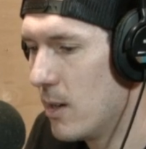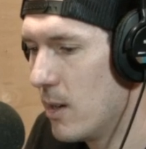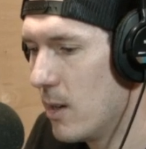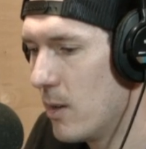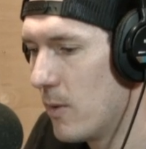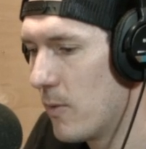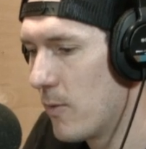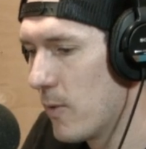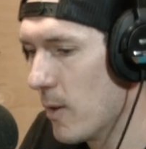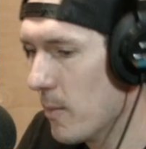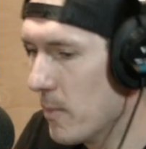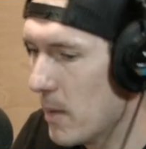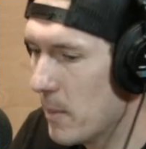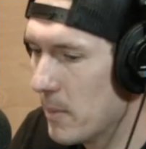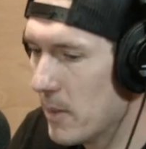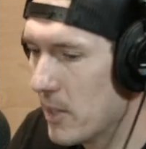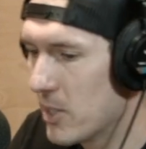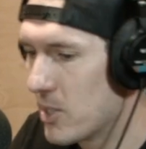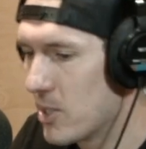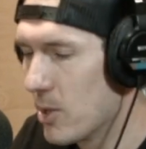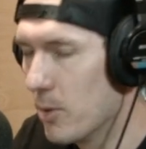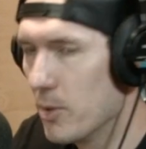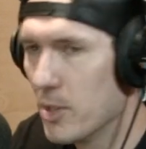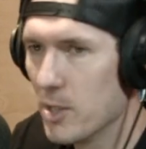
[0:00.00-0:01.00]
from them. And
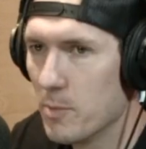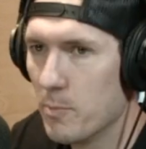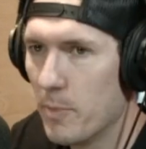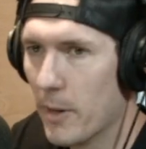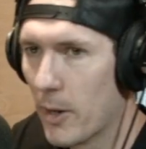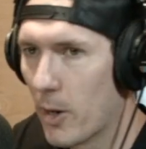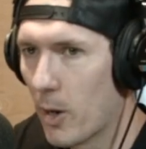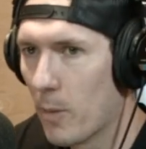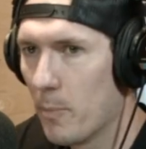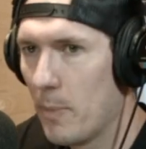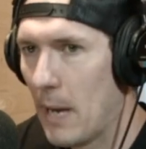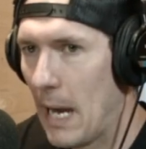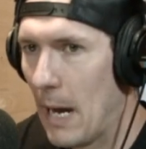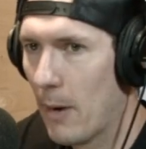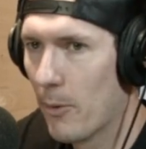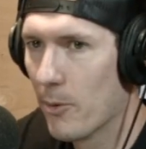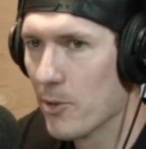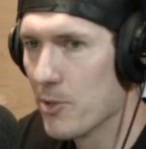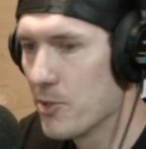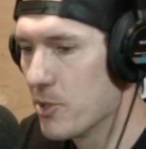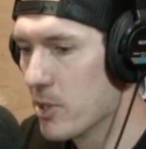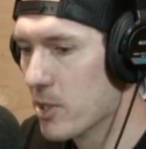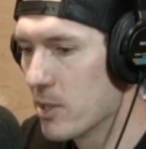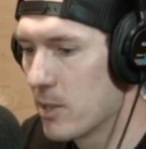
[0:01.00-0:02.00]
it's so these bigger
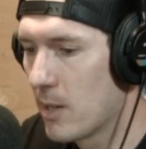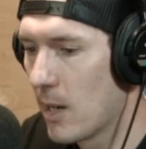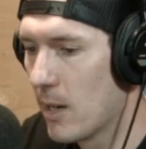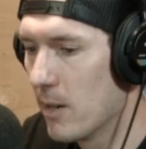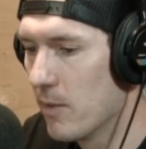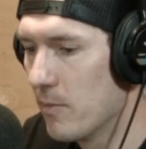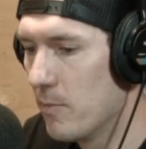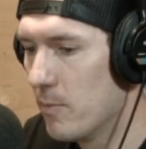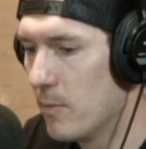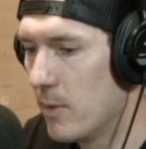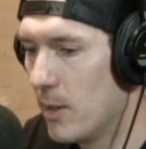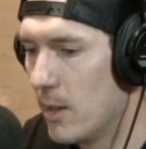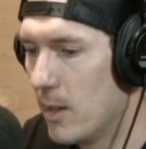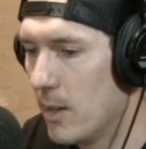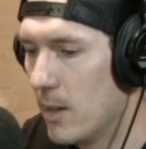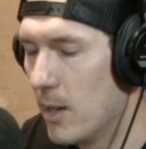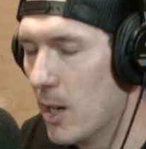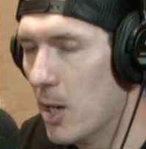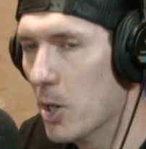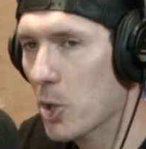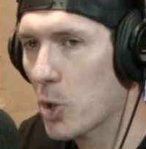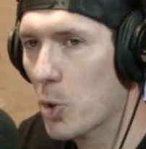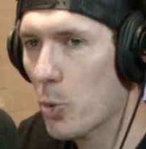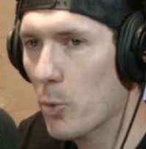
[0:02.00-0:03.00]
powers just kind of
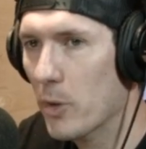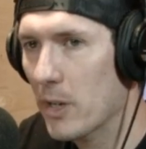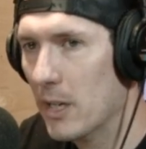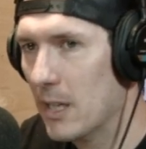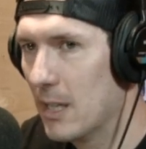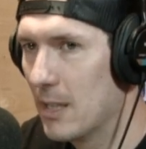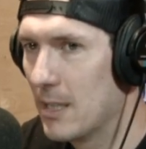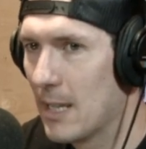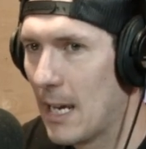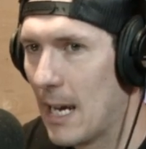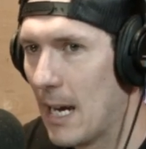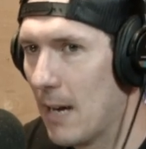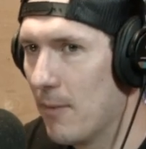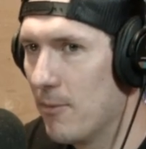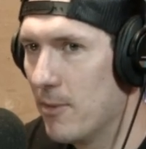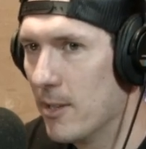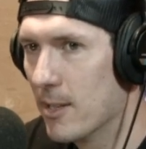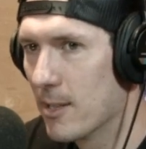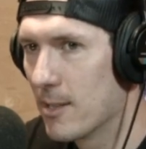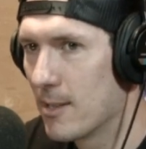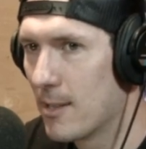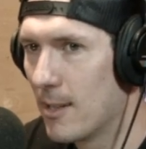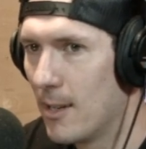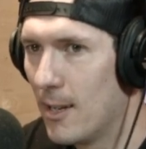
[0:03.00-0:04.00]
agreeing to have
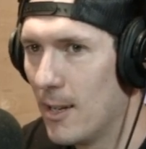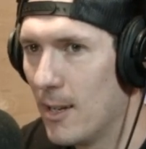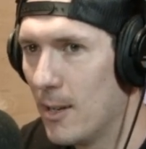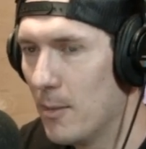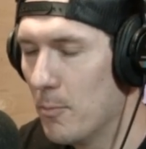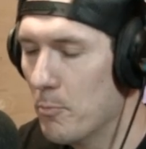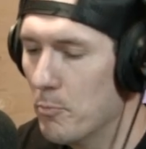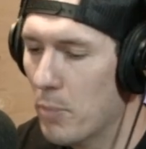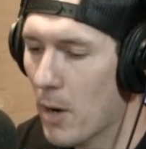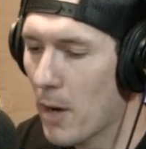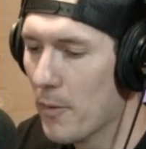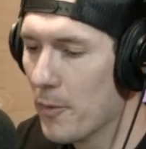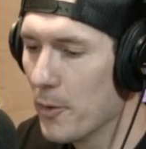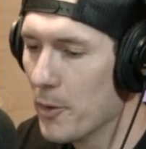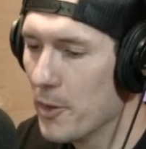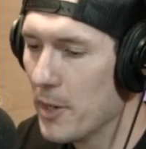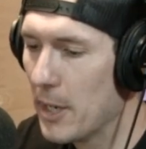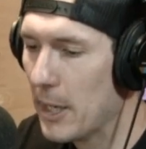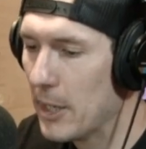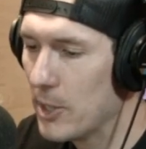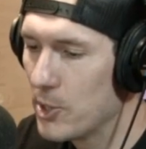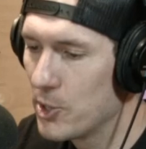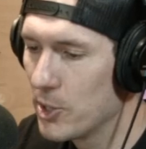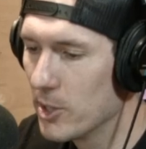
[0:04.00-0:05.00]
this buffer
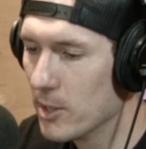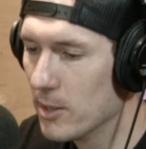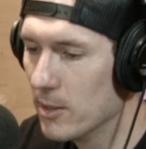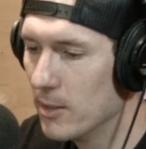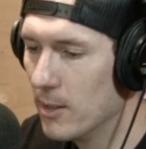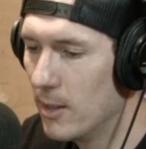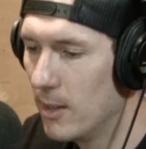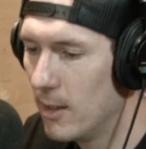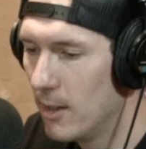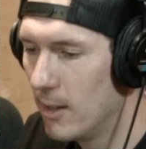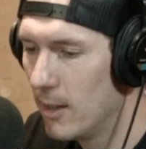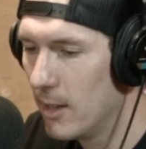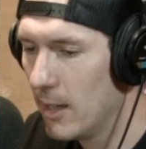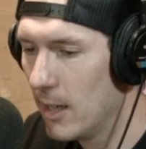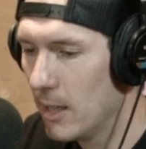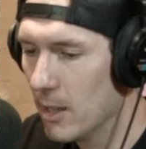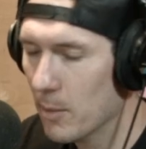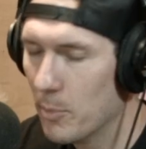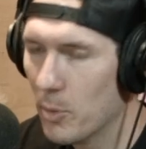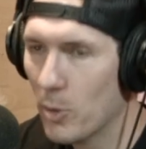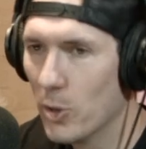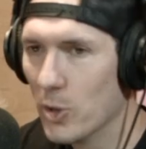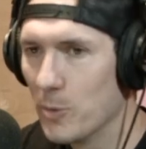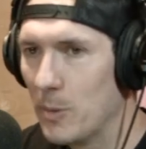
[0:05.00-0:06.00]
nation, and the
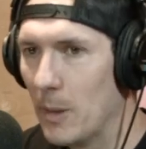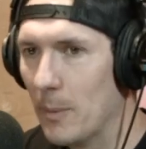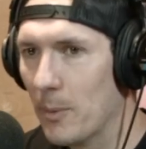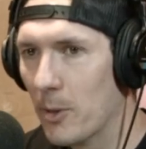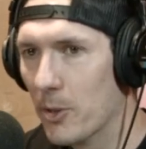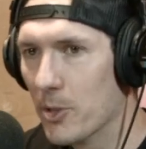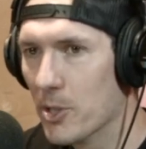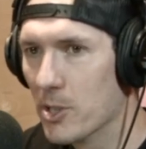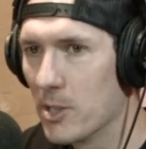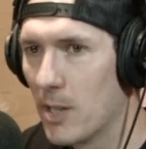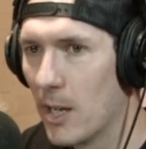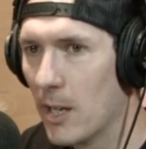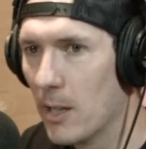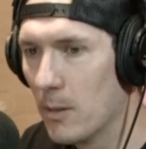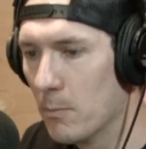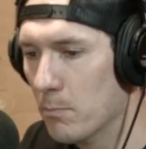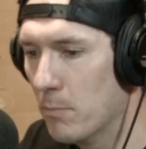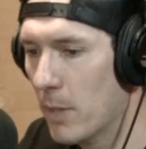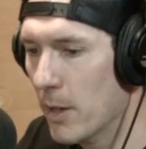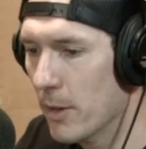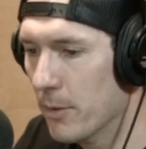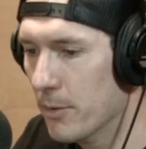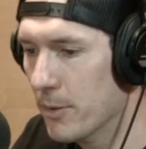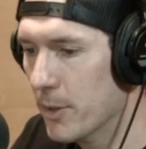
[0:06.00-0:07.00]
Polish people are just getting
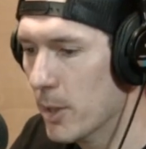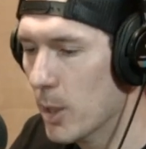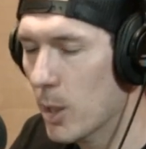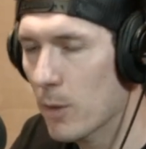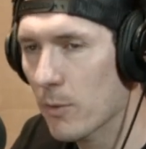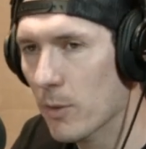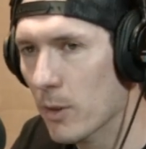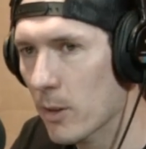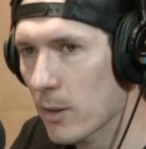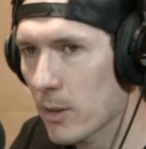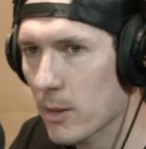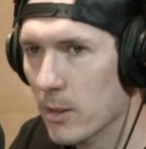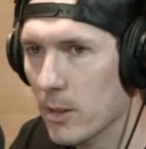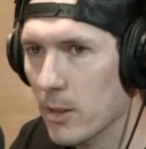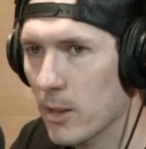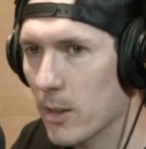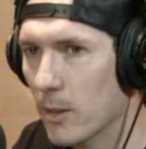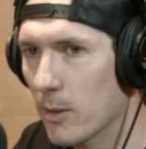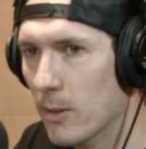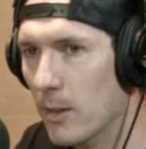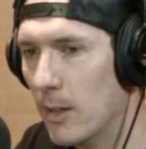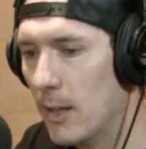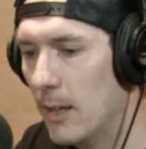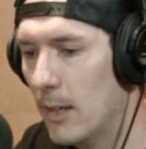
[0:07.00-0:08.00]
boned over. And, you know,